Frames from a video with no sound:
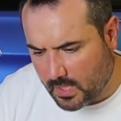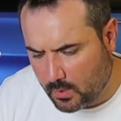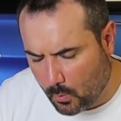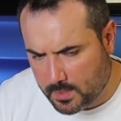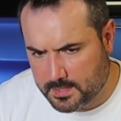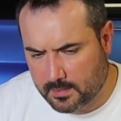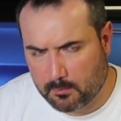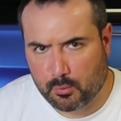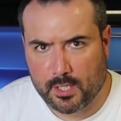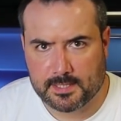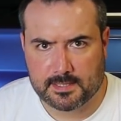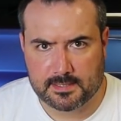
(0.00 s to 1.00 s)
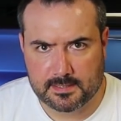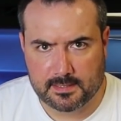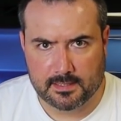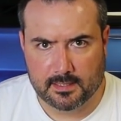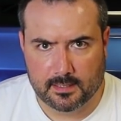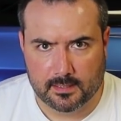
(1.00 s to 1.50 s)
and once it compresses
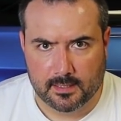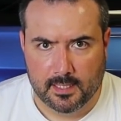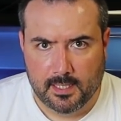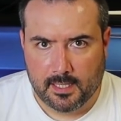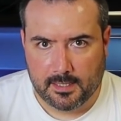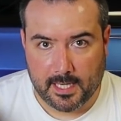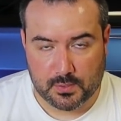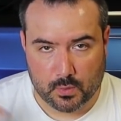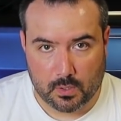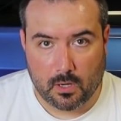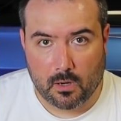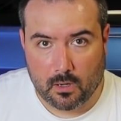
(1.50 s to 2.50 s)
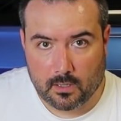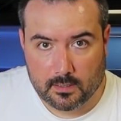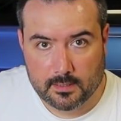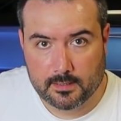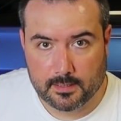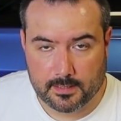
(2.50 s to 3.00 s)
the actual car
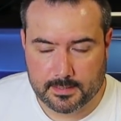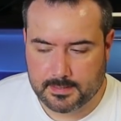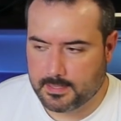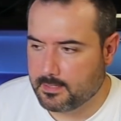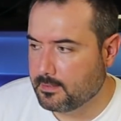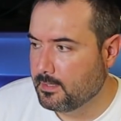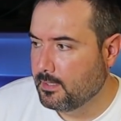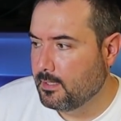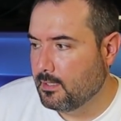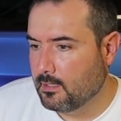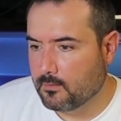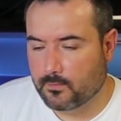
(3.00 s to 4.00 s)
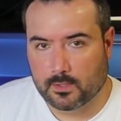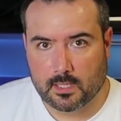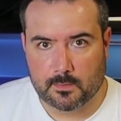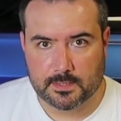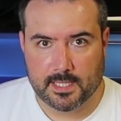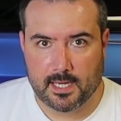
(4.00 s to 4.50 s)
seat for a
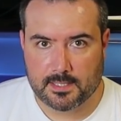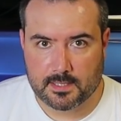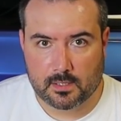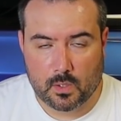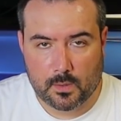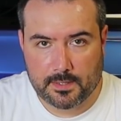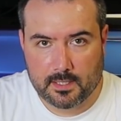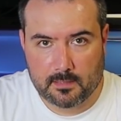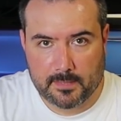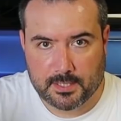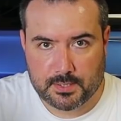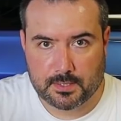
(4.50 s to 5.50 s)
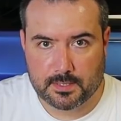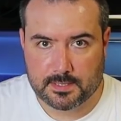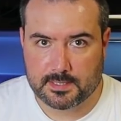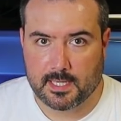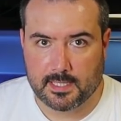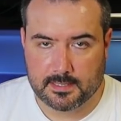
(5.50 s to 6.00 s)
couple days, I'll go in there and make sure
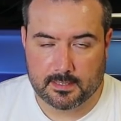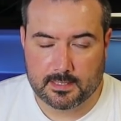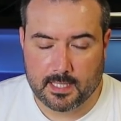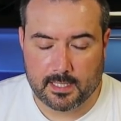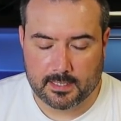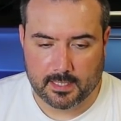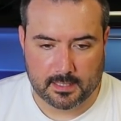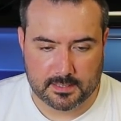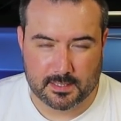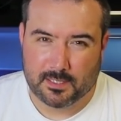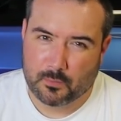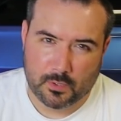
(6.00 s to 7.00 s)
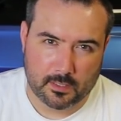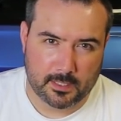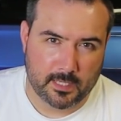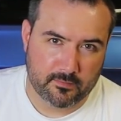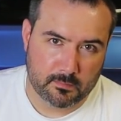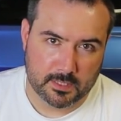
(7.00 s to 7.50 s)
it's tight again, because it will
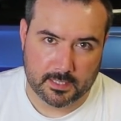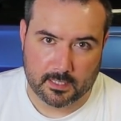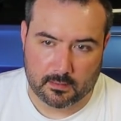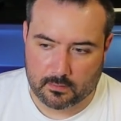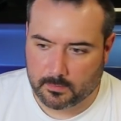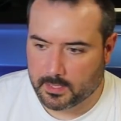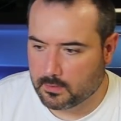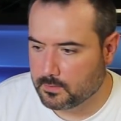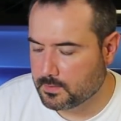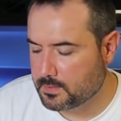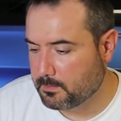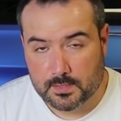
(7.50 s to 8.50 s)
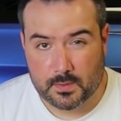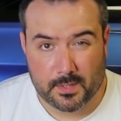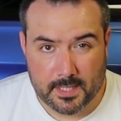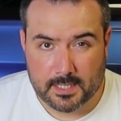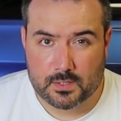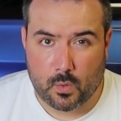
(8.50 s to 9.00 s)
inevitably get a little bit loose. So the
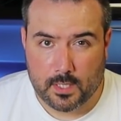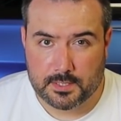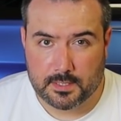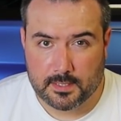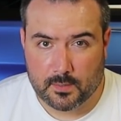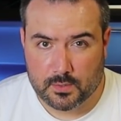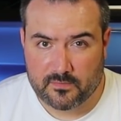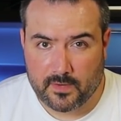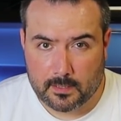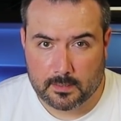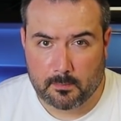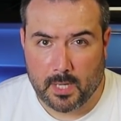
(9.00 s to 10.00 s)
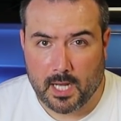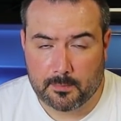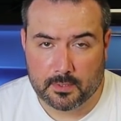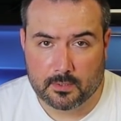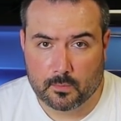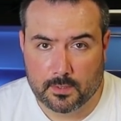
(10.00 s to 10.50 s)
next question that was fairly
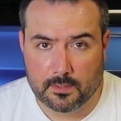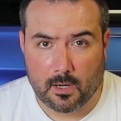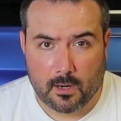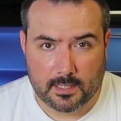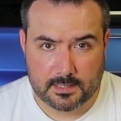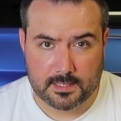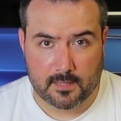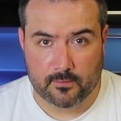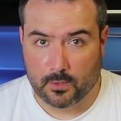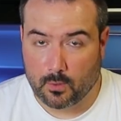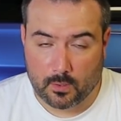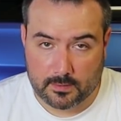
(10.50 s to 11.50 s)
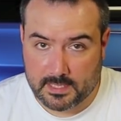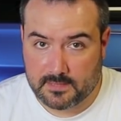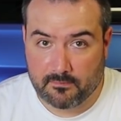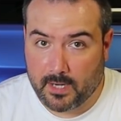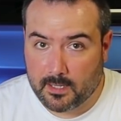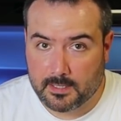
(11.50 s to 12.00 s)
popular with the RX-7, or at
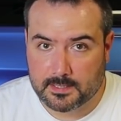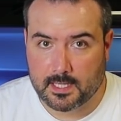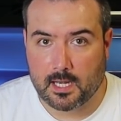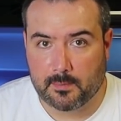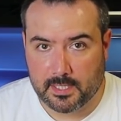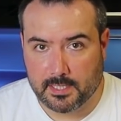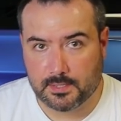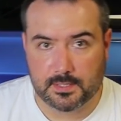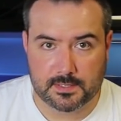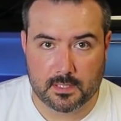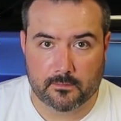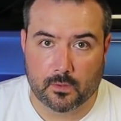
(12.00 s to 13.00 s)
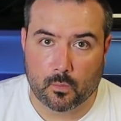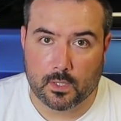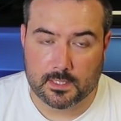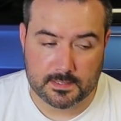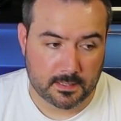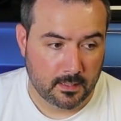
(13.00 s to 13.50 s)
least various combinations of it,
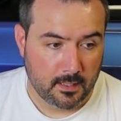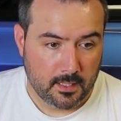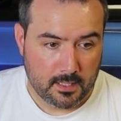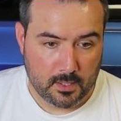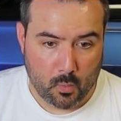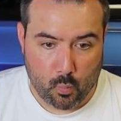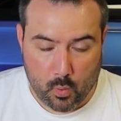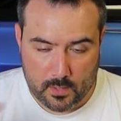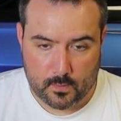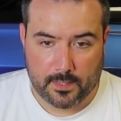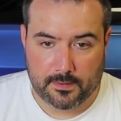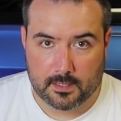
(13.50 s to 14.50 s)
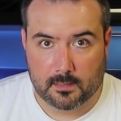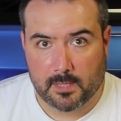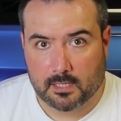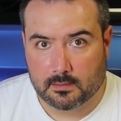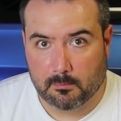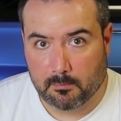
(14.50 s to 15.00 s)
was, you know, what do I think
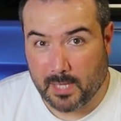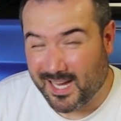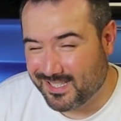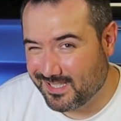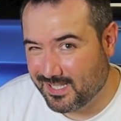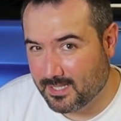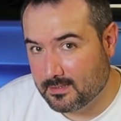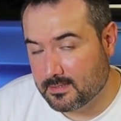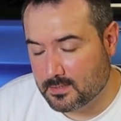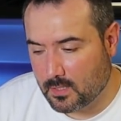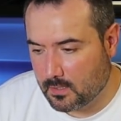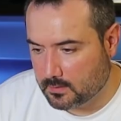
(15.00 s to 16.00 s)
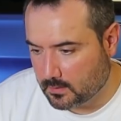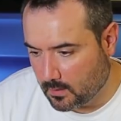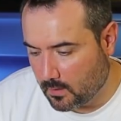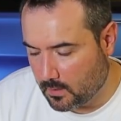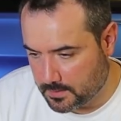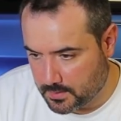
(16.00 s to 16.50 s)
about the body kit that's on the
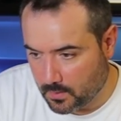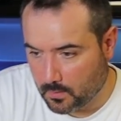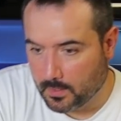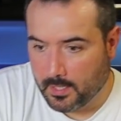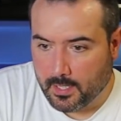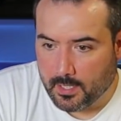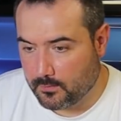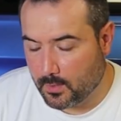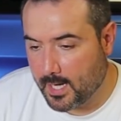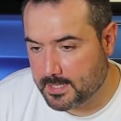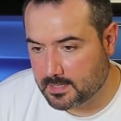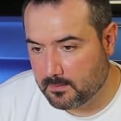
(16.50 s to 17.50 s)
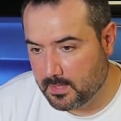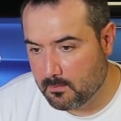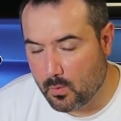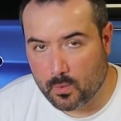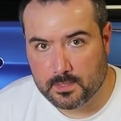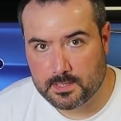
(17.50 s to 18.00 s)
car? So if you're asking me
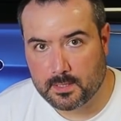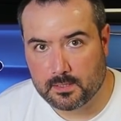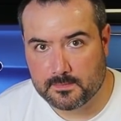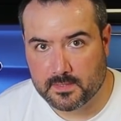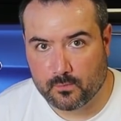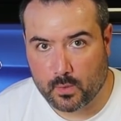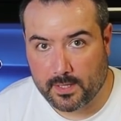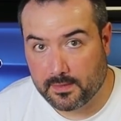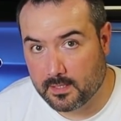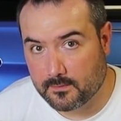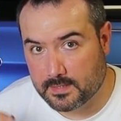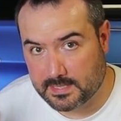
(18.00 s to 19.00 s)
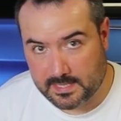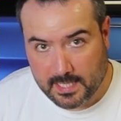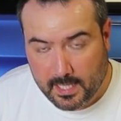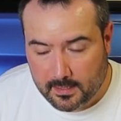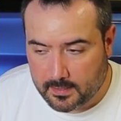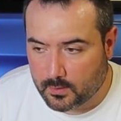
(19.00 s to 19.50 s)
more in terms of what I think of the
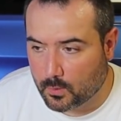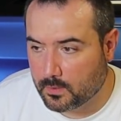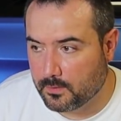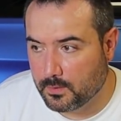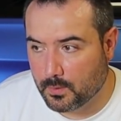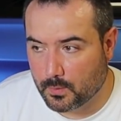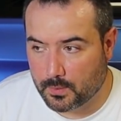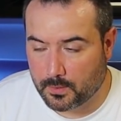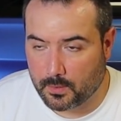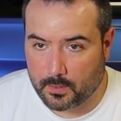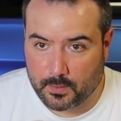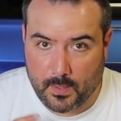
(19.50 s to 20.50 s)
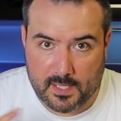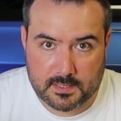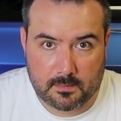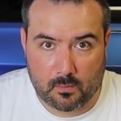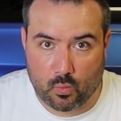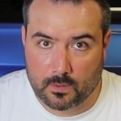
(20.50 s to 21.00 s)
styling, or are you
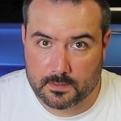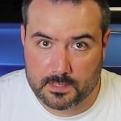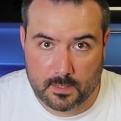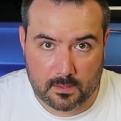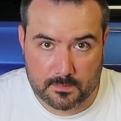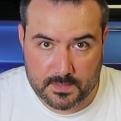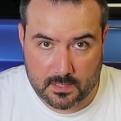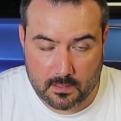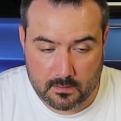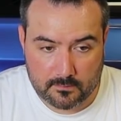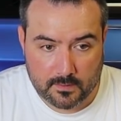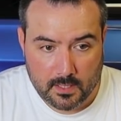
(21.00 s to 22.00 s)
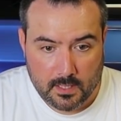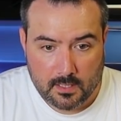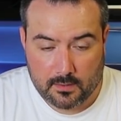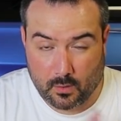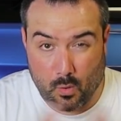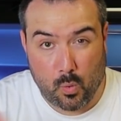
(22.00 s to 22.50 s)
asking more in terms of
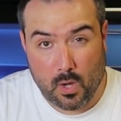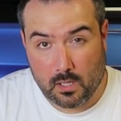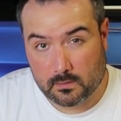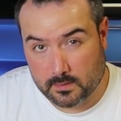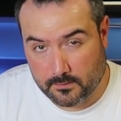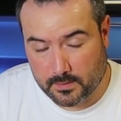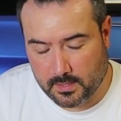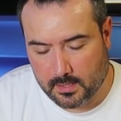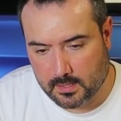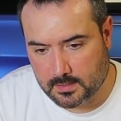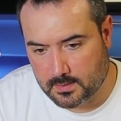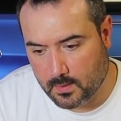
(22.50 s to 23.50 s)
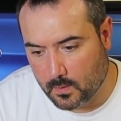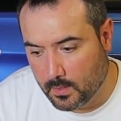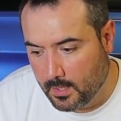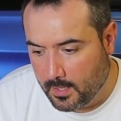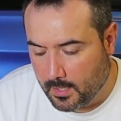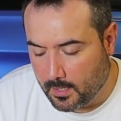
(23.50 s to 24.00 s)
the quality of the kit?
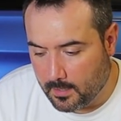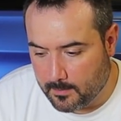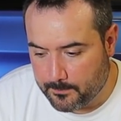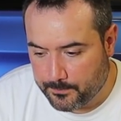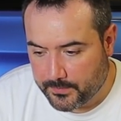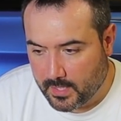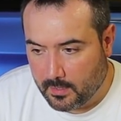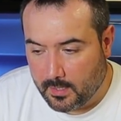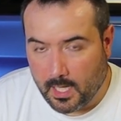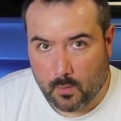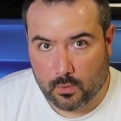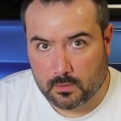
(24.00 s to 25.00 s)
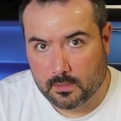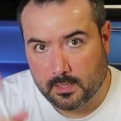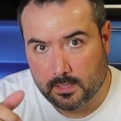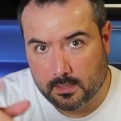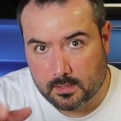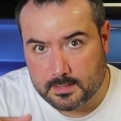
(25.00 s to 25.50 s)
So I
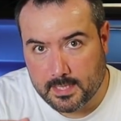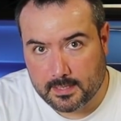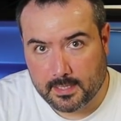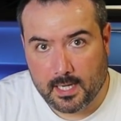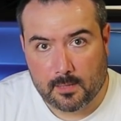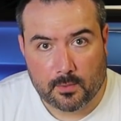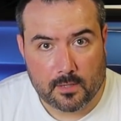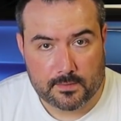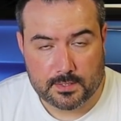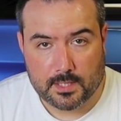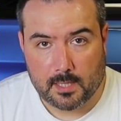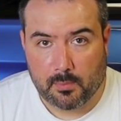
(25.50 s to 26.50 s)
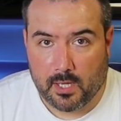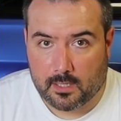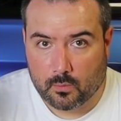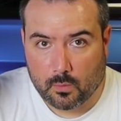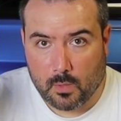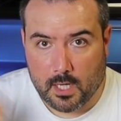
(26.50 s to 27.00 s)
will take the camera off the
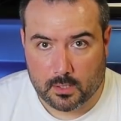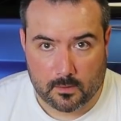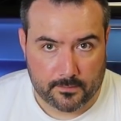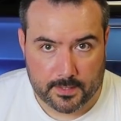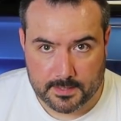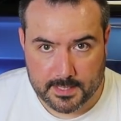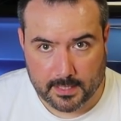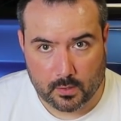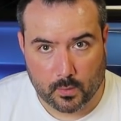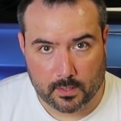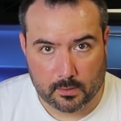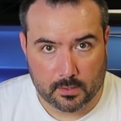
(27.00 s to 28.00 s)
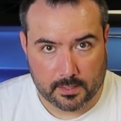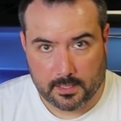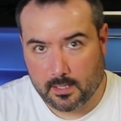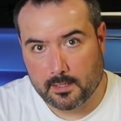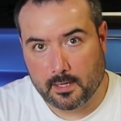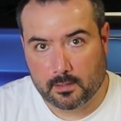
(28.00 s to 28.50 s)
tripod and we'll walk over there and take a quick look,
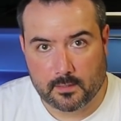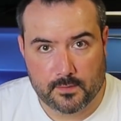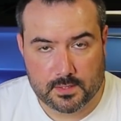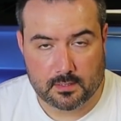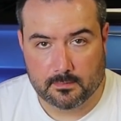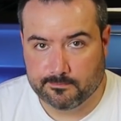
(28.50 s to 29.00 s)
and I'll give you